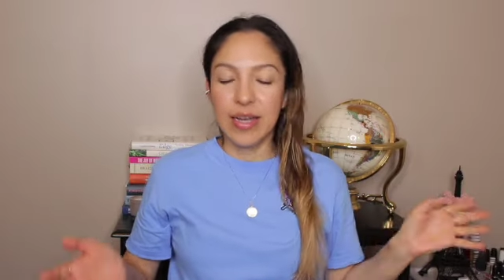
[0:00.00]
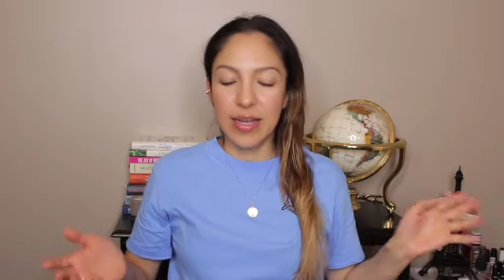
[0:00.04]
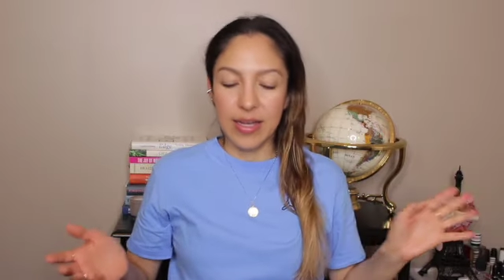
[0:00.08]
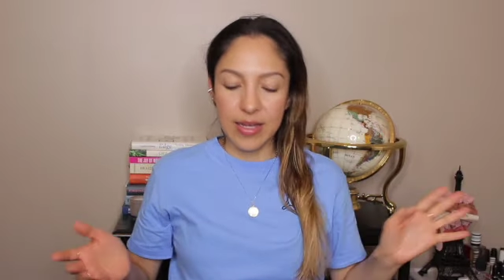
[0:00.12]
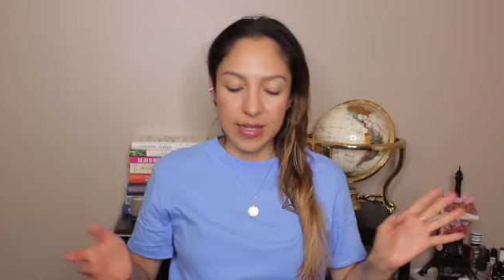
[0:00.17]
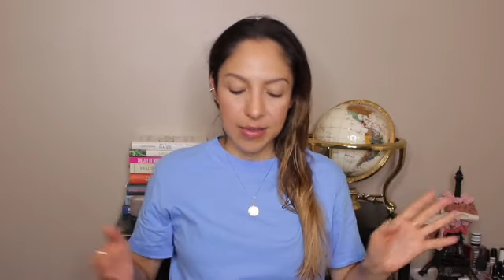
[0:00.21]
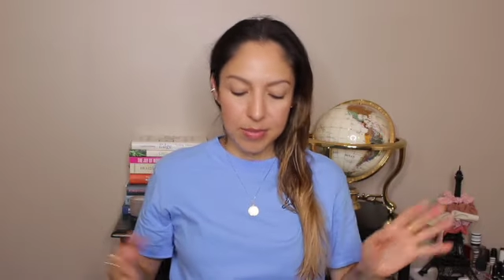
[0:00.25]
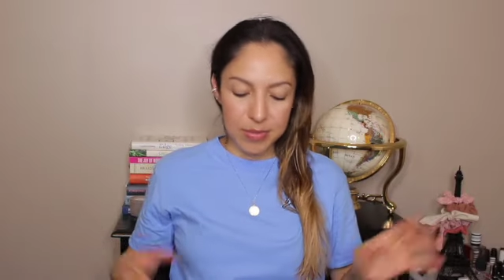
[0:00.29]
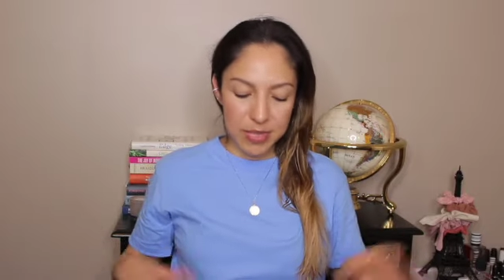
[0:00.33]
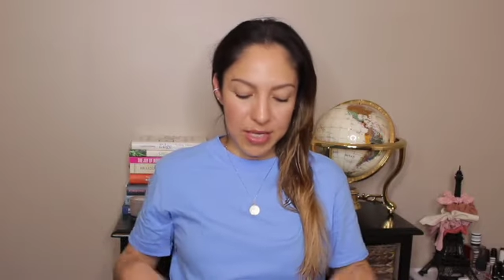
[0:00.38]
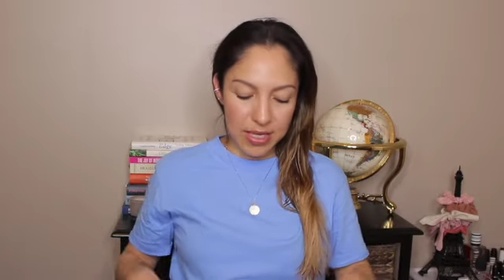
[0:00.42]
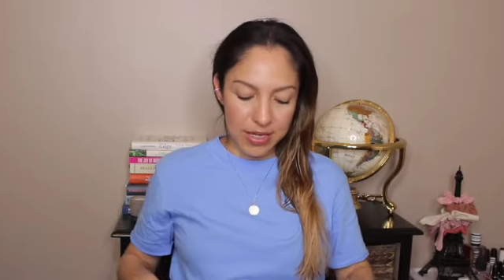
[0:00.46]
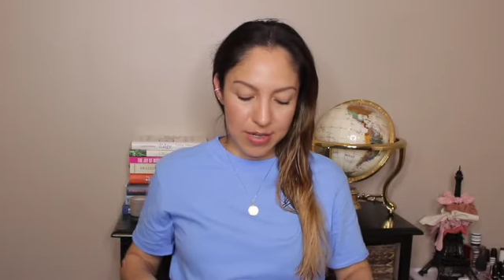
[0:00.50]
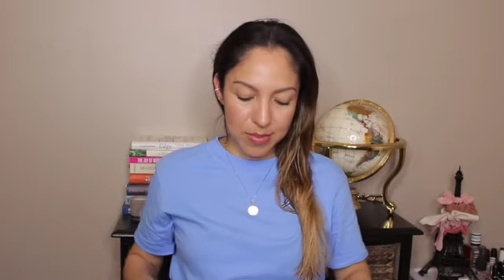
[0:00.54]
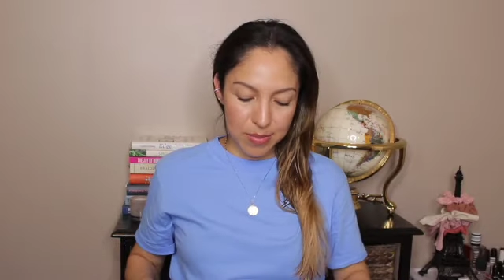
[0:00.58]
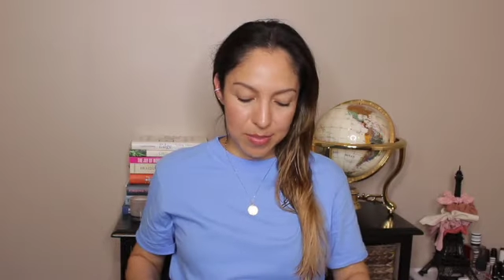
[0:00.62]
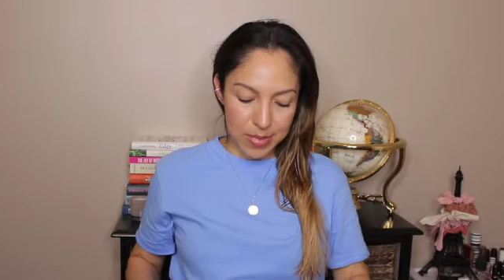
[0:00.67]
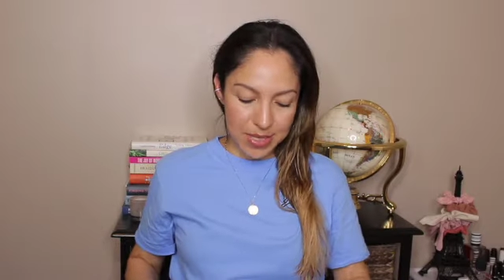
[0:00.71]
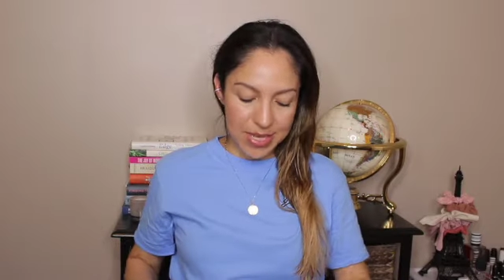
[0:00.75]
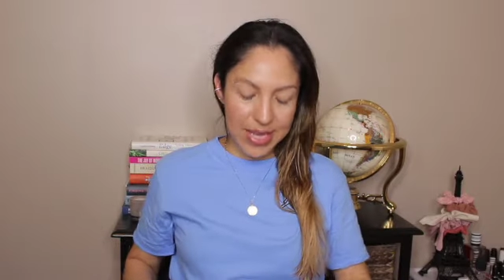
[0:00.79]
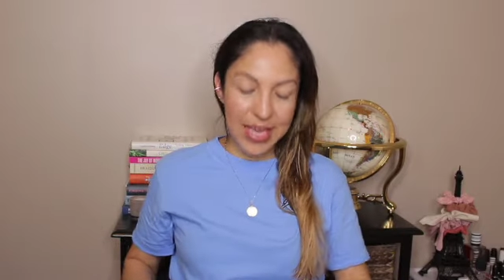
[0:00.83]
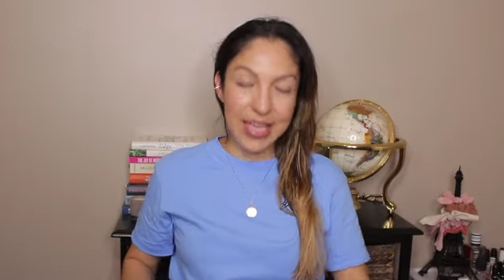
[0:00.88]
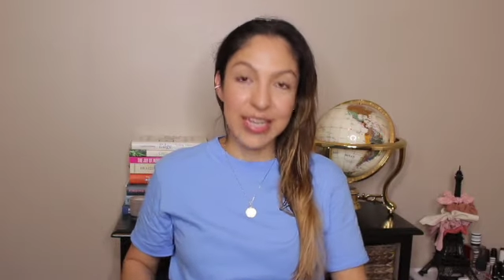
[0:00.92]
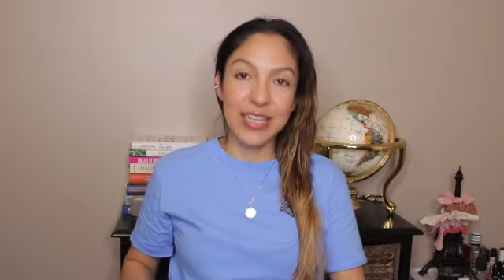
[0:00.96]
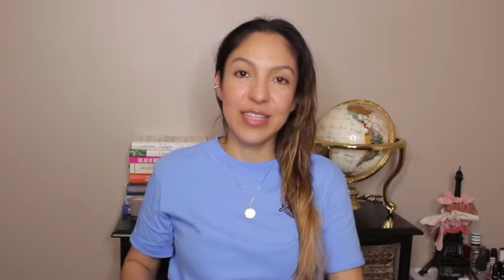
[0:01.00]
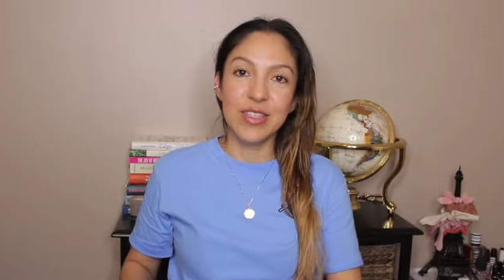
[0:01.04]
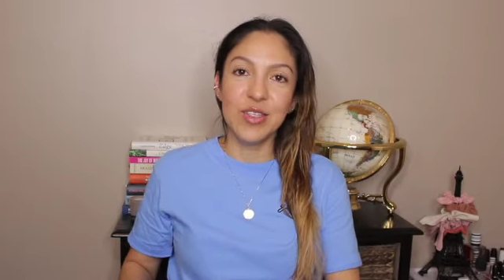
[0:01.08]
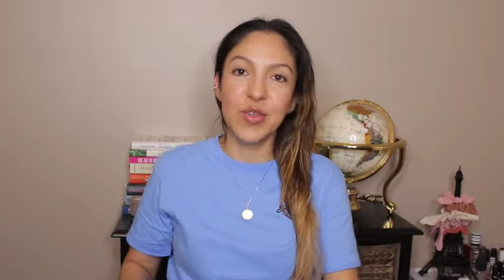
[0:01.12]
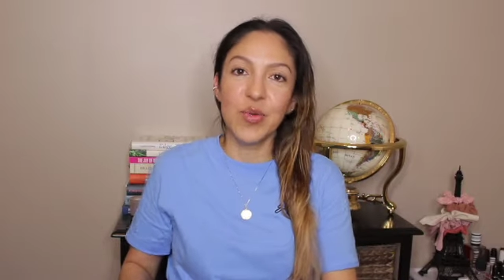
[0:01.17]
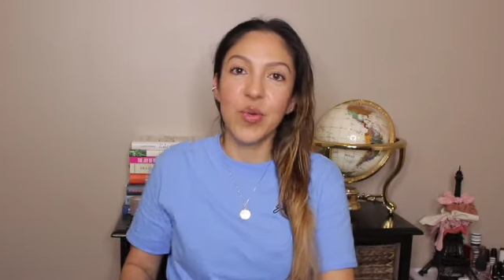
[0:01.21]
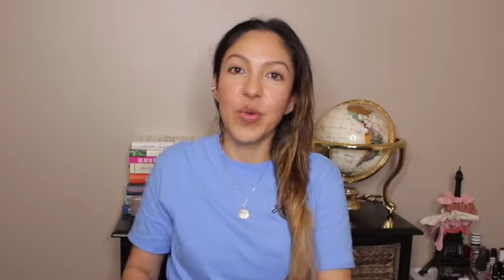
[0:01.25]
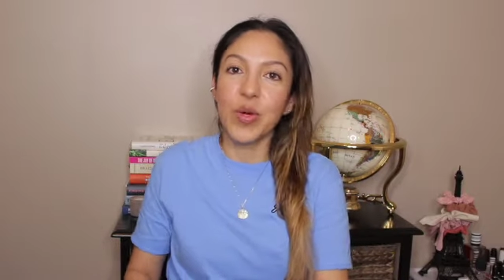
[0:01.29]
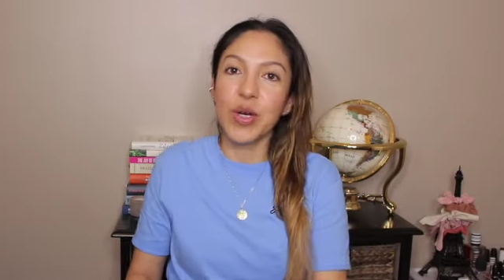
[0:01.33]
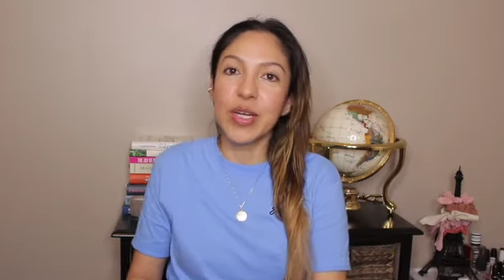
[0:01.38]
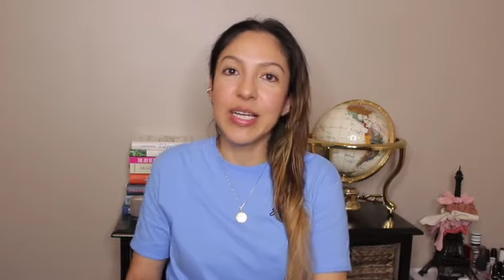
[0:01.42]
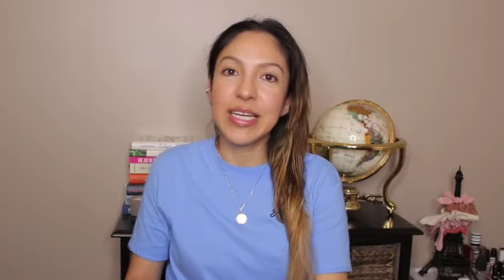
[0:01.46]
I'm gonna be heading to
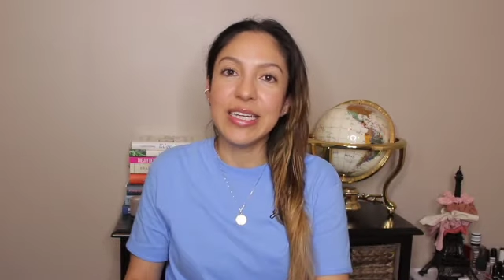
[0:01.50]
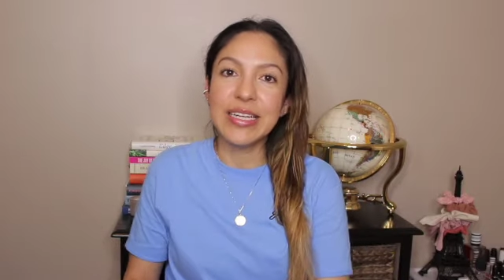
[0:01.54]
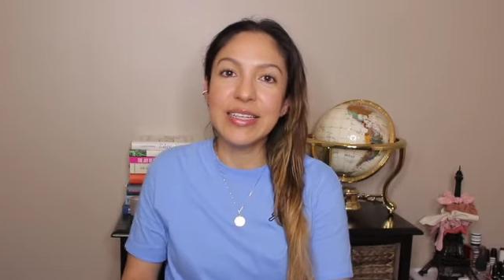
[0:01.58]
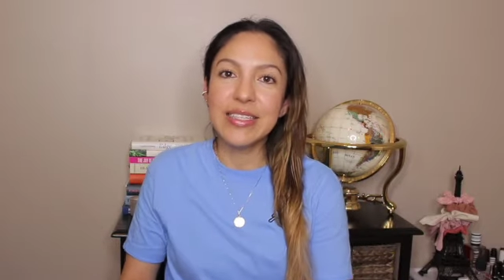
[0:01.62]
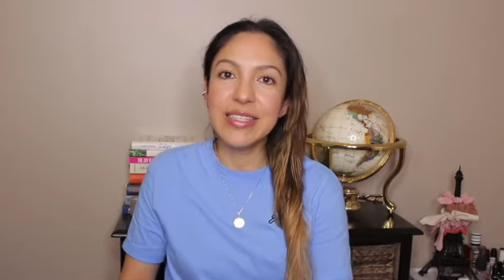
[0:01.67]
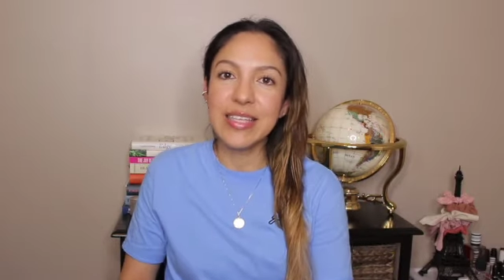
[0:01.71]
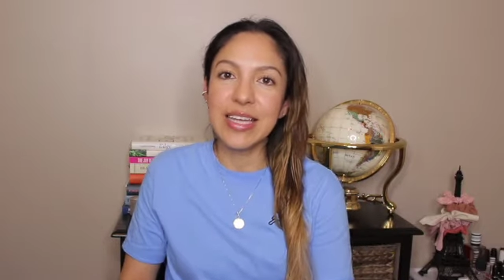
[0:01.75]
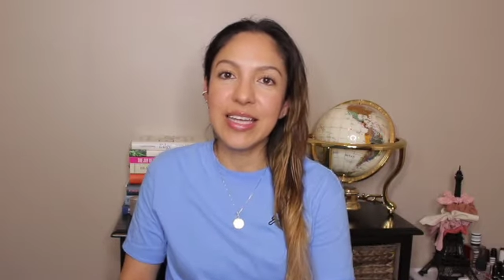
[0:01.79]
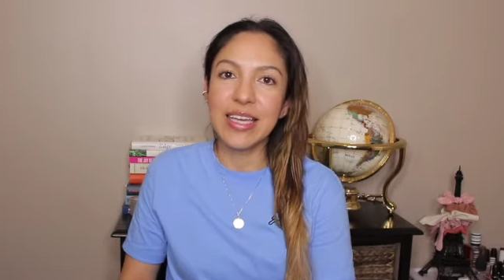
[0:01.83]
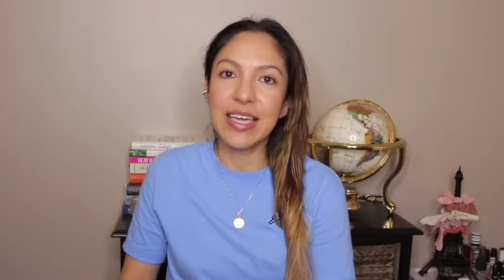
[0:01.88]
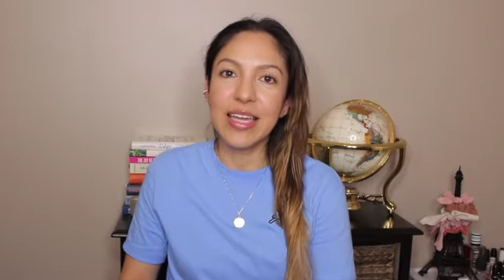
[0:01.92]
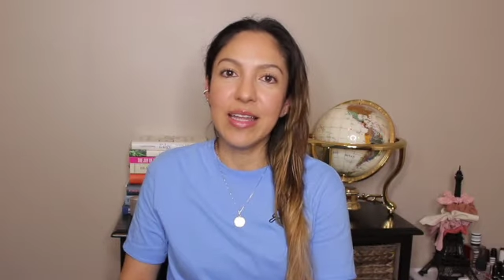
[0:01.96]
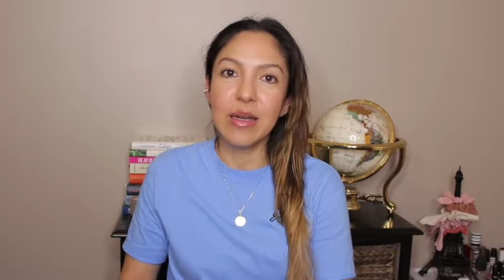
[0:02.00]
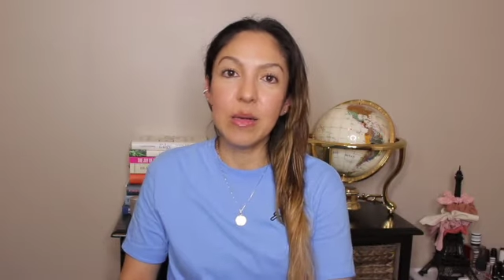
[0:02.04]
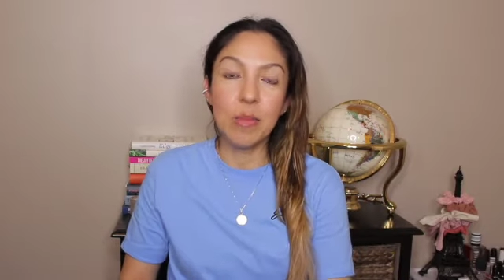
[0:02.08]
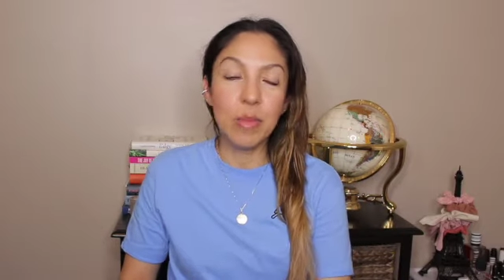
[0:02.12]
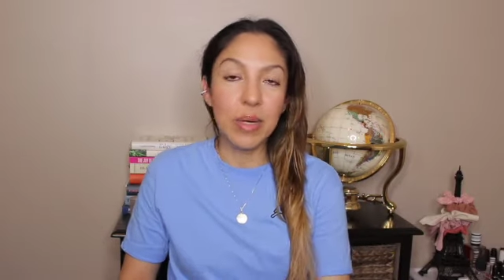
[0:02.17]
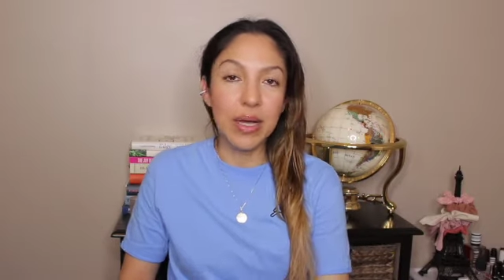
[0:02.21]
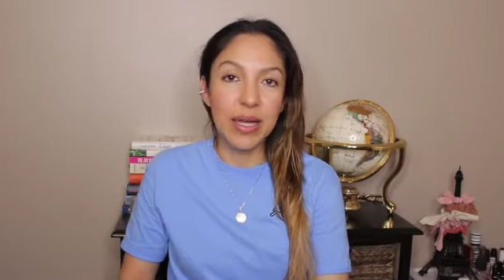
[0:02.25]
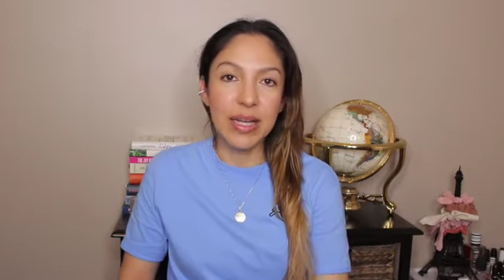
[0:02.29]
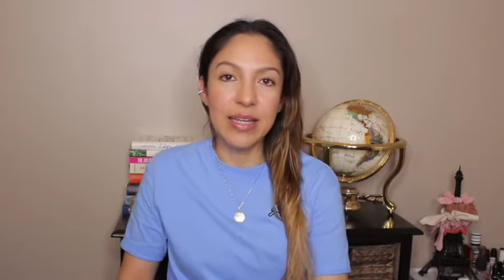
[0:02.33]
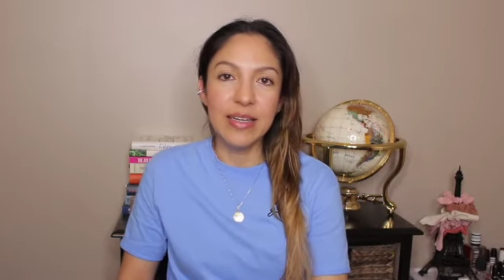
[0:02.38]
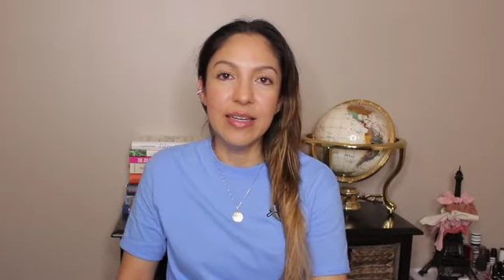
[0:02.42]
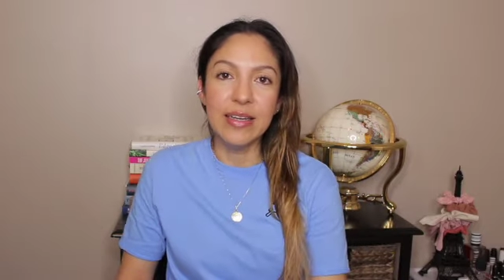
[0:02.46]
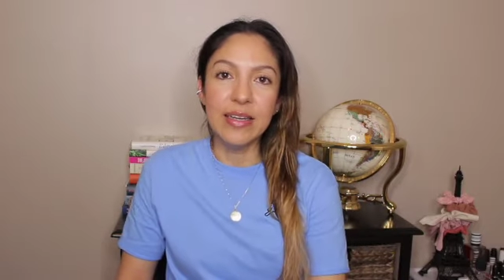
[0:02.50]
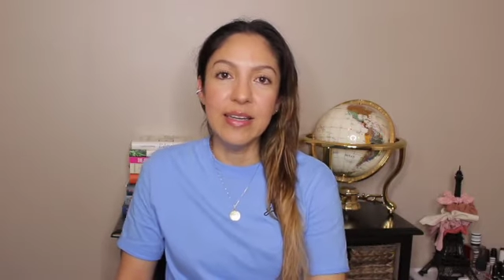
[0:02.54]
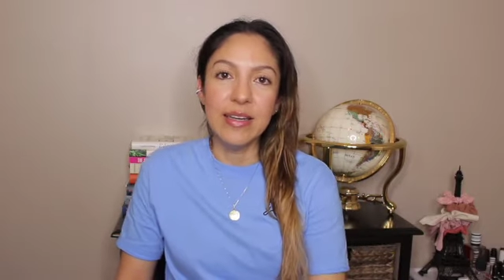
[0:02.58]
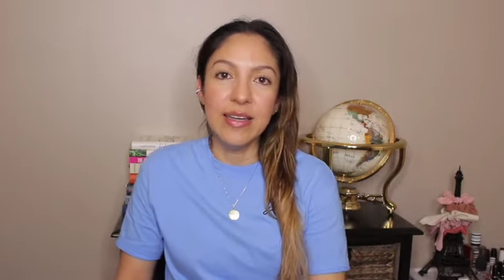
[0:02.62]
work in a second, but